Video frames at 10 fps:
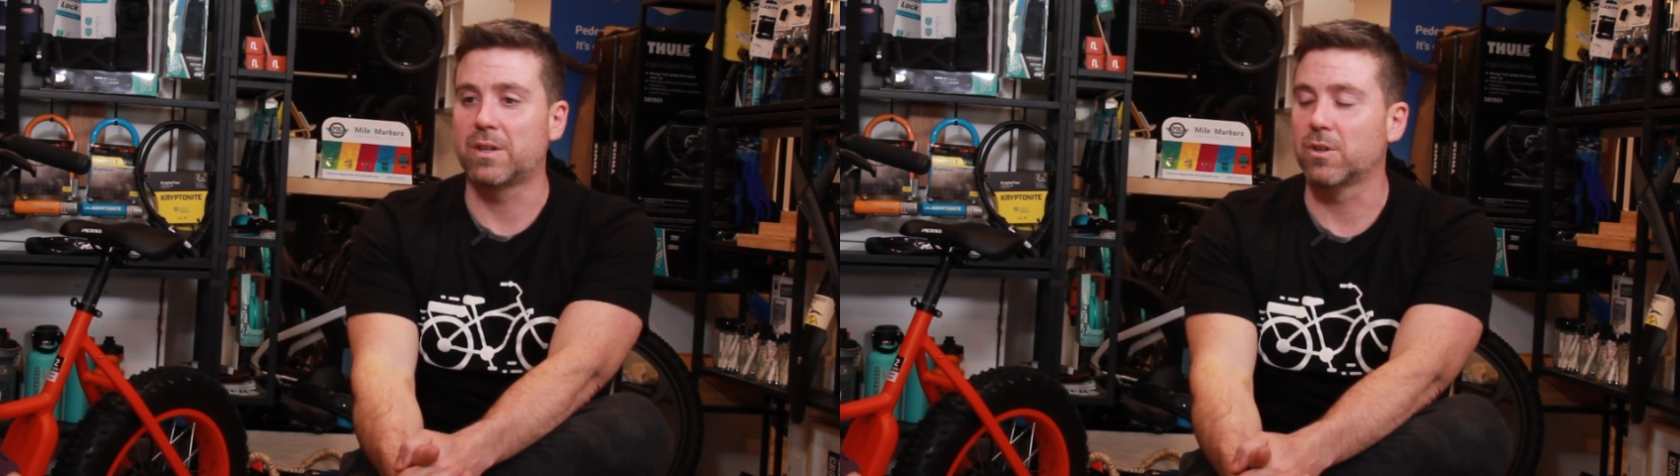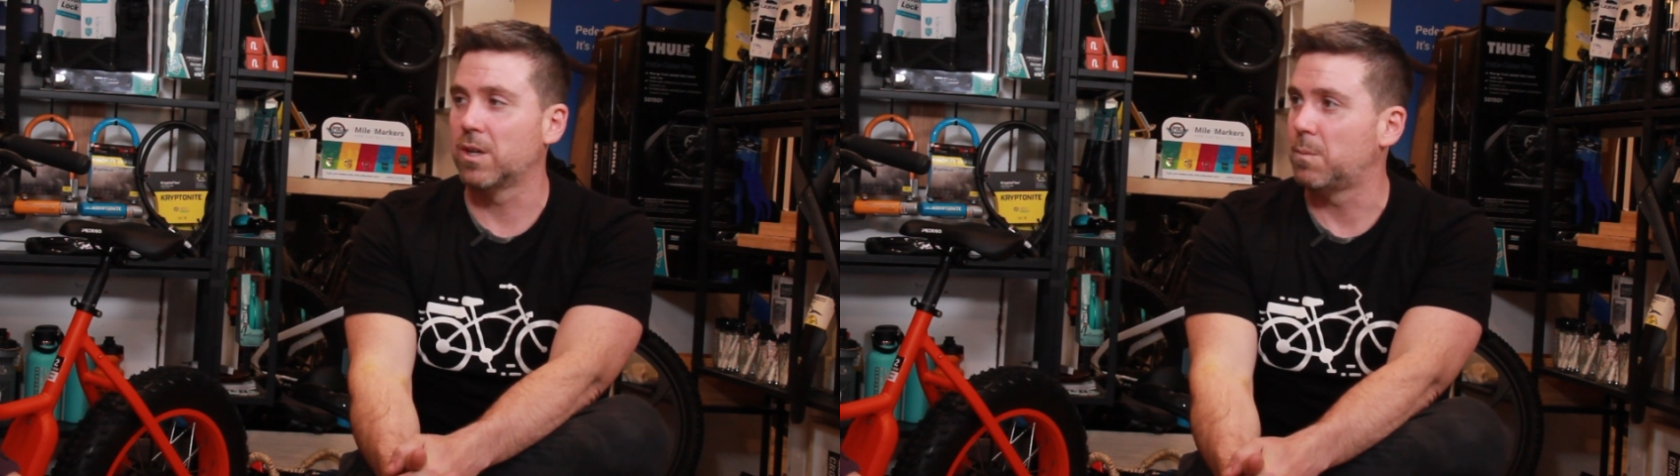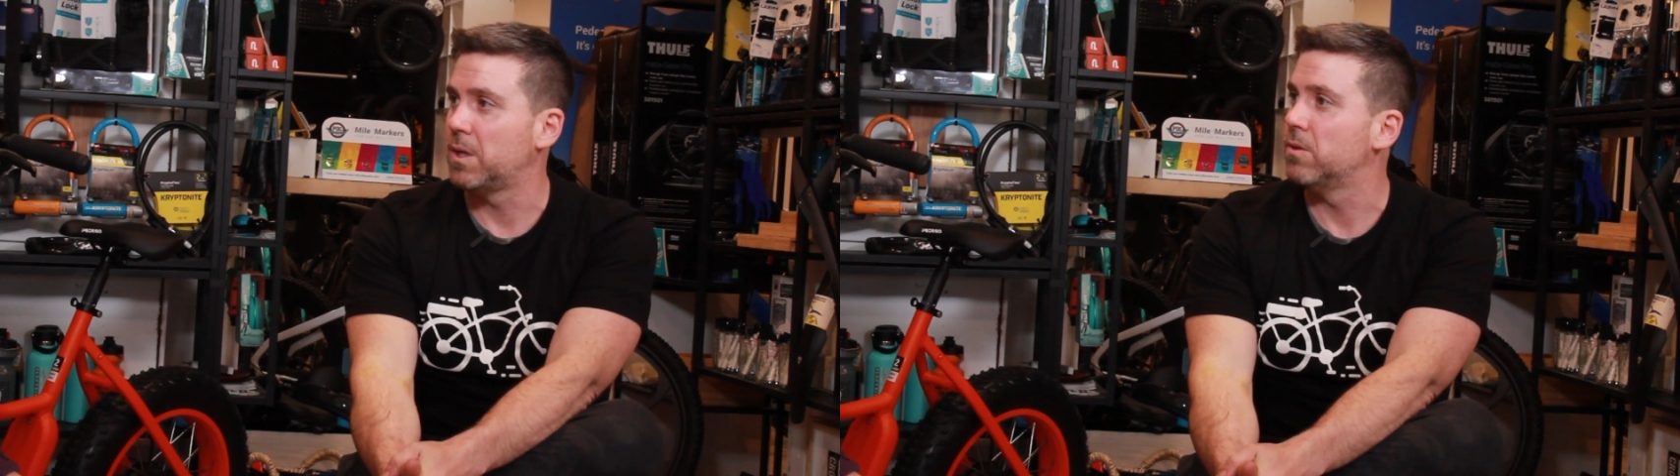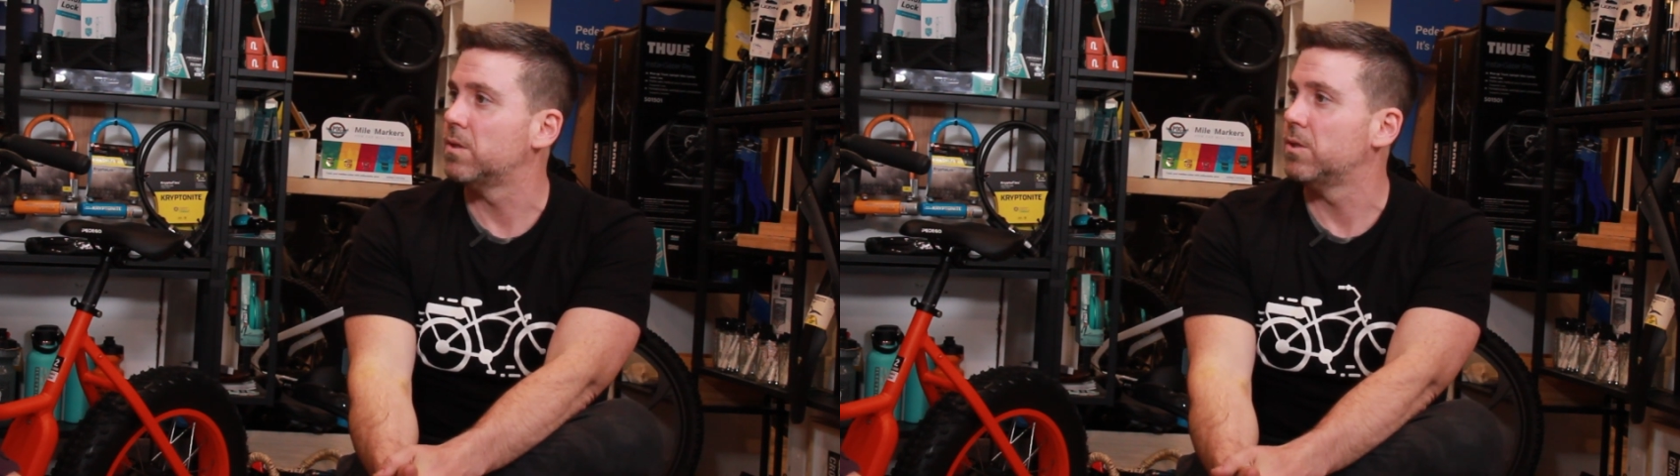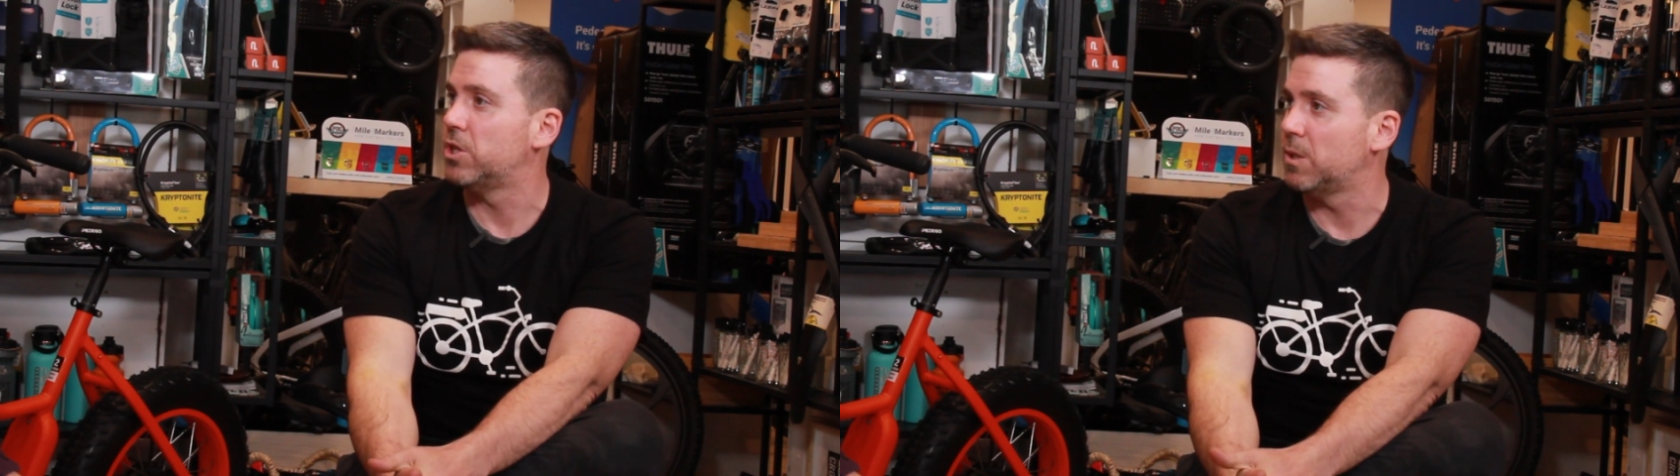they're going to be
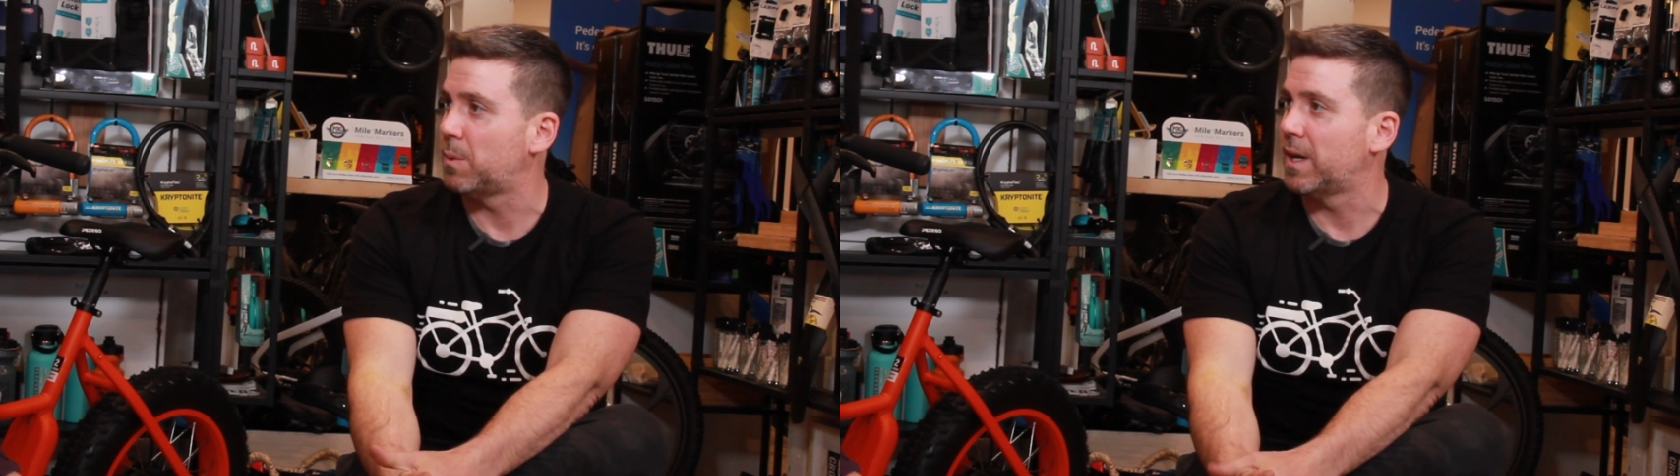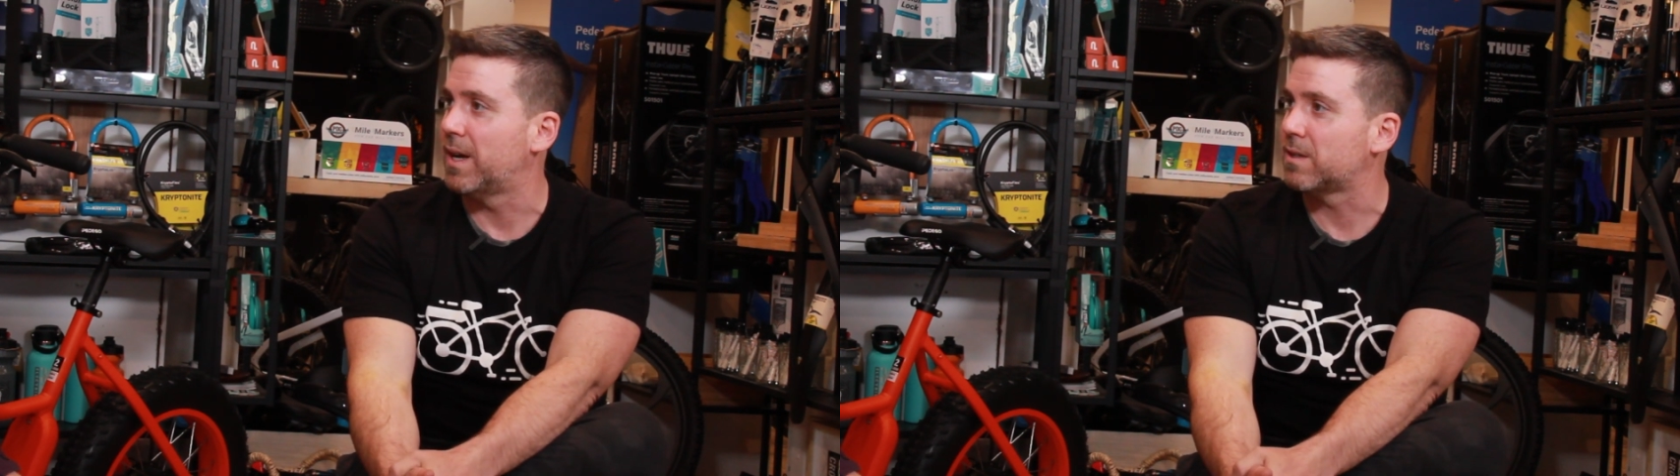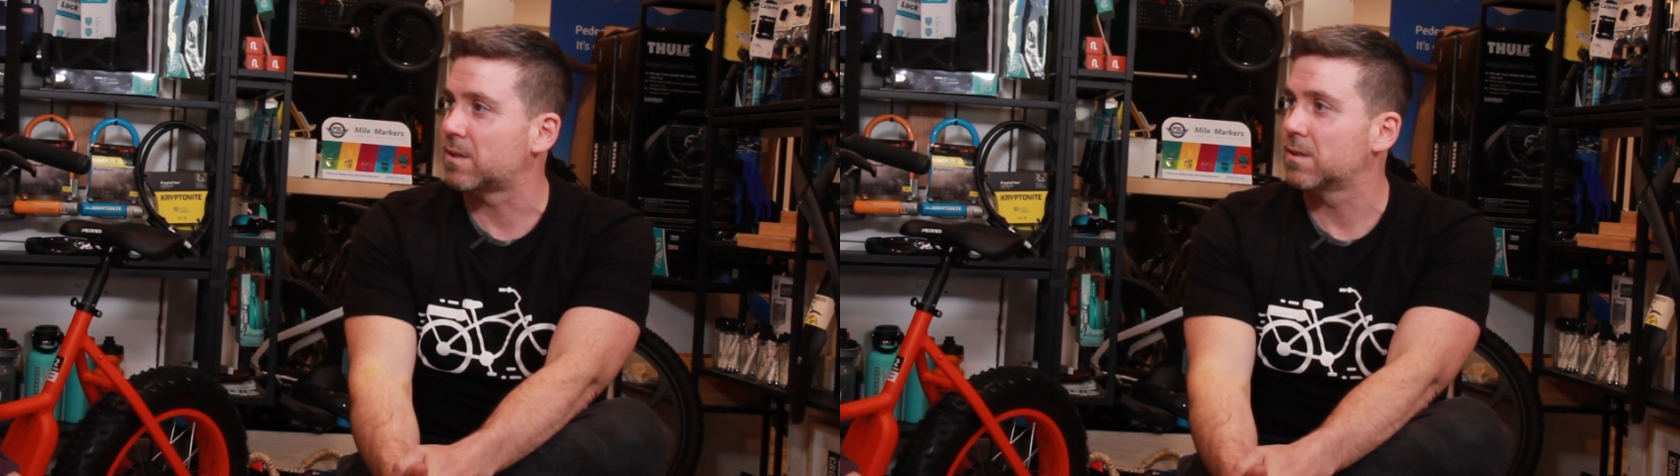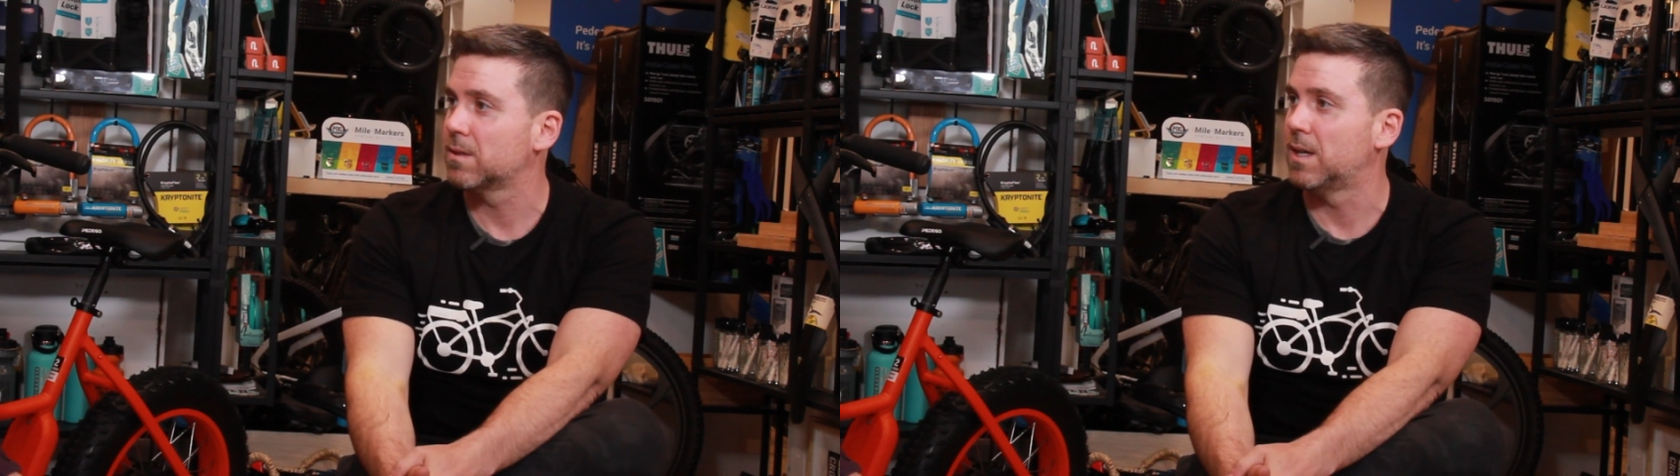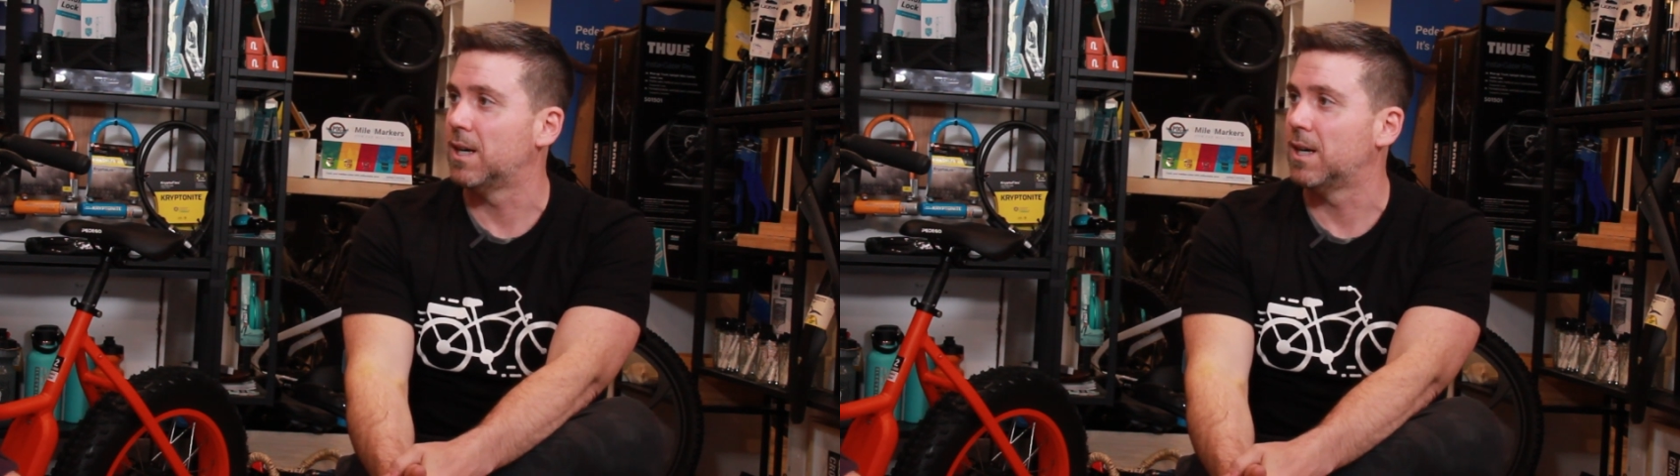using GPS,